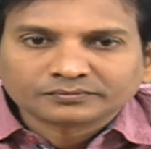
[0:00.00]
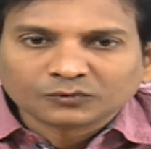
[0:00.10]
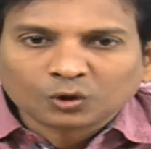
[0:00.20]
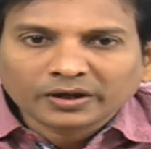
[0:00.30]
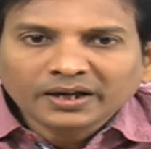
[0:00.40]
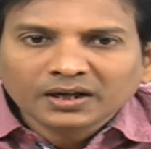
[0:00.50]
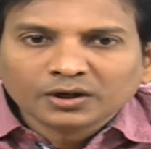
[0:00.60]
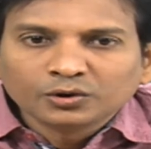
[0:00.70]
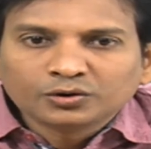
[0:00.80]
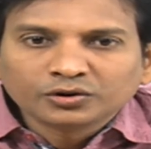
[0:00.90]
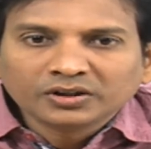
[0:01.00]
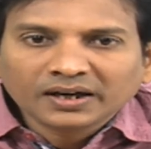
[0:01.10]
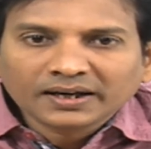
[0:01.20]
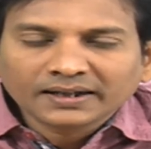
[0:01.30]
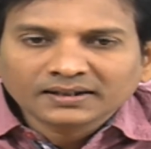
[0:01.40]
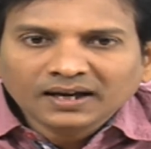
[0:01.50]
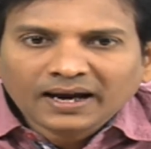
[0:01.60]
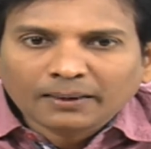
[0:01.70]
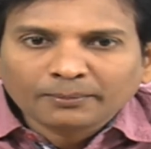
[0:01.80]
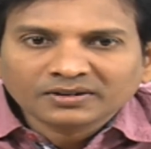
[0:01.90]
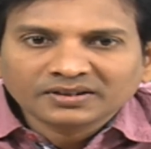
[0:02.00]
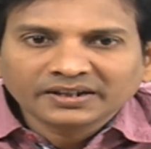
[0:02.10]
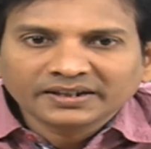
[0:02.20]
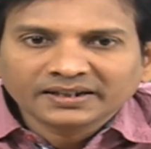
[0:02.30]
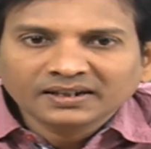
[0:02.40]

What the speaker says: Okay, you should not write the ampersand here,